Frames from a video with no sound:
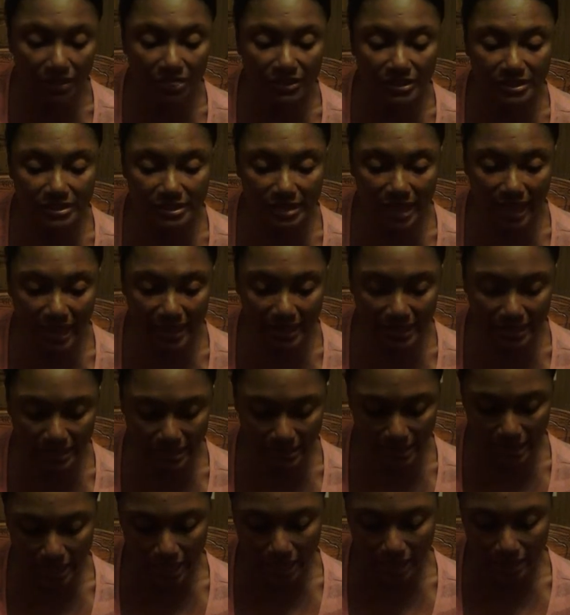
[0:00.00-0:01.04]
The second,
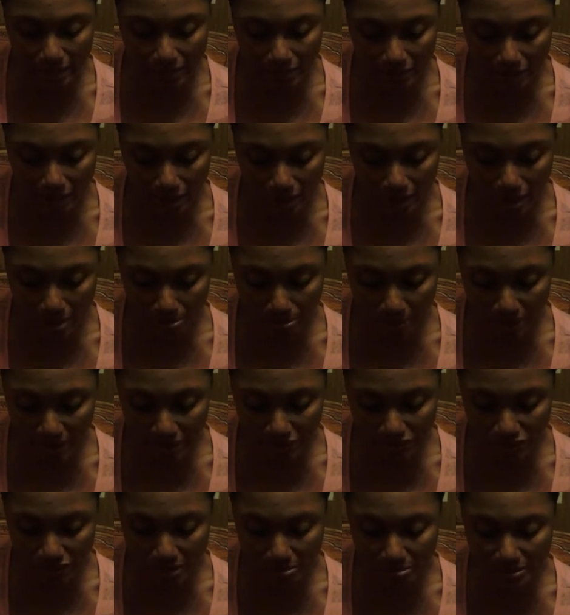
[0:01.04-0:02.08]
the
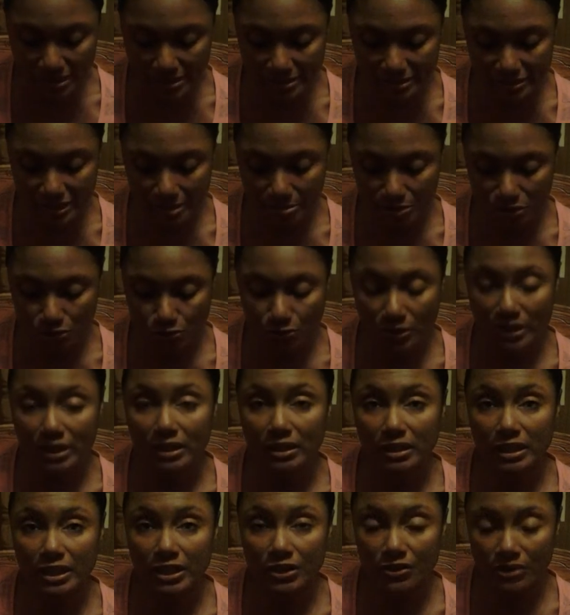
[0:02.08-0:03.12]
patient must demonstrate
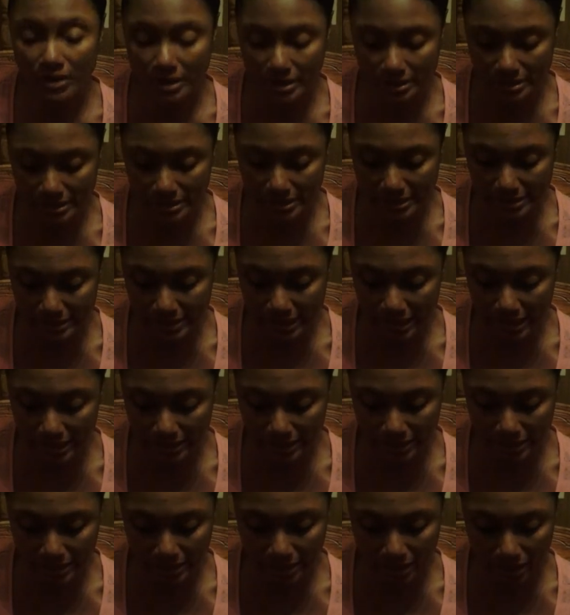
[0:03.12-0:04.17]
clear
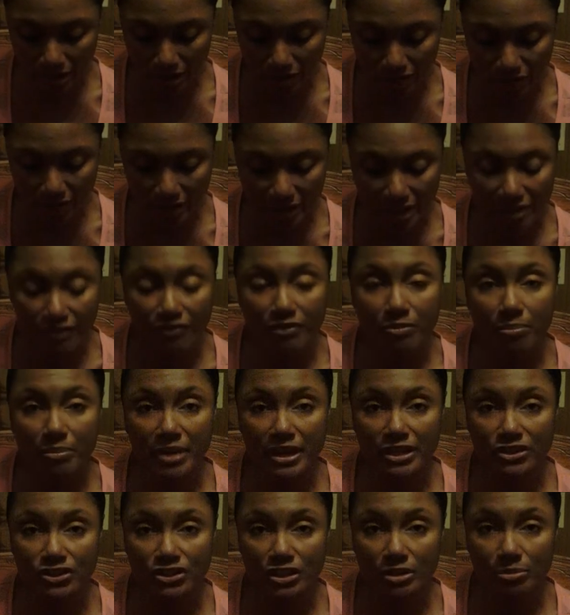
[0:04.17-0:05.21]
understanding of the
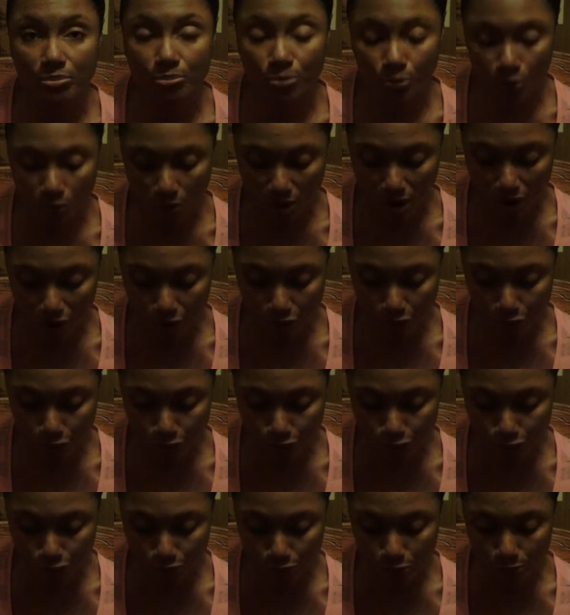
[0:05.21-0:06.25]
information prior
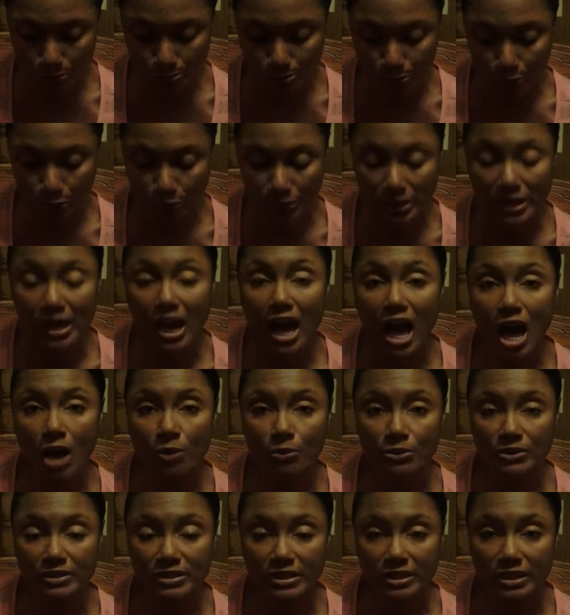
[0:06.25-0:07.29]
to
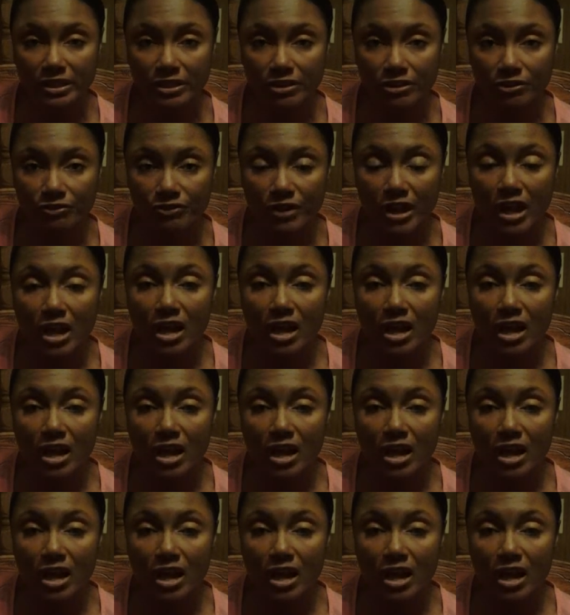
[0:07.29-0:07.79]
preoperative